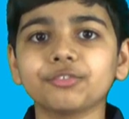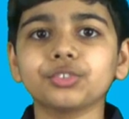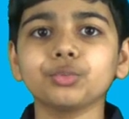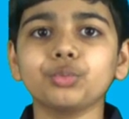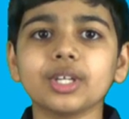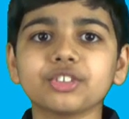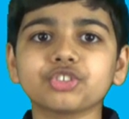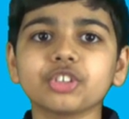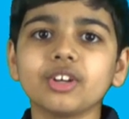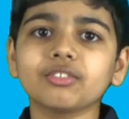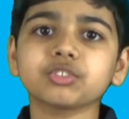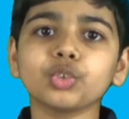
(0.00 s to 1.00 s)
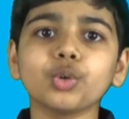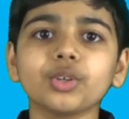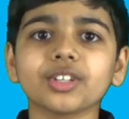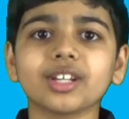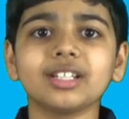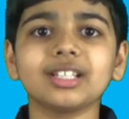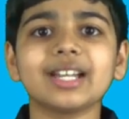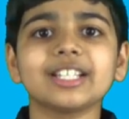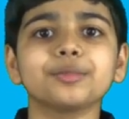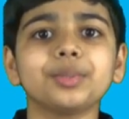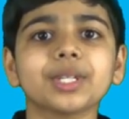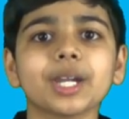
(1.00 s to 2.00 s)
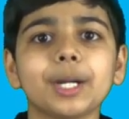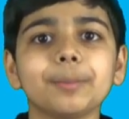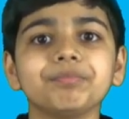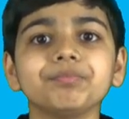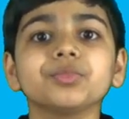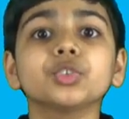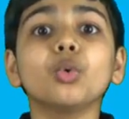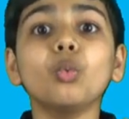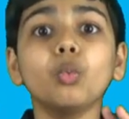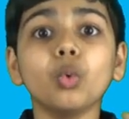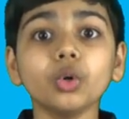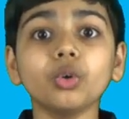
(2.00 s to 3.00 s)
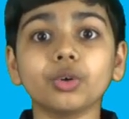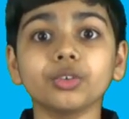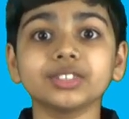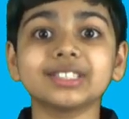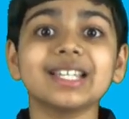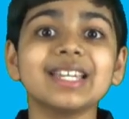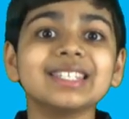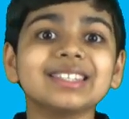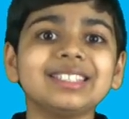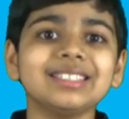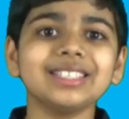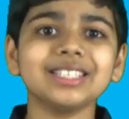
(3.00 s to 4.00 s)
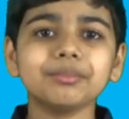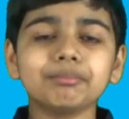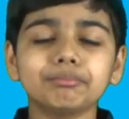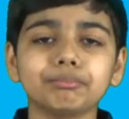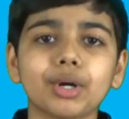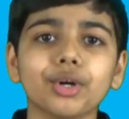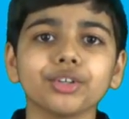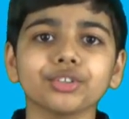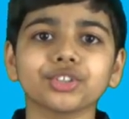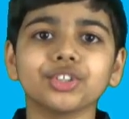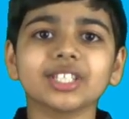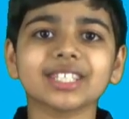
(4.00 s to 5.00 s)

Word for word: for which Florida has become the world's theme park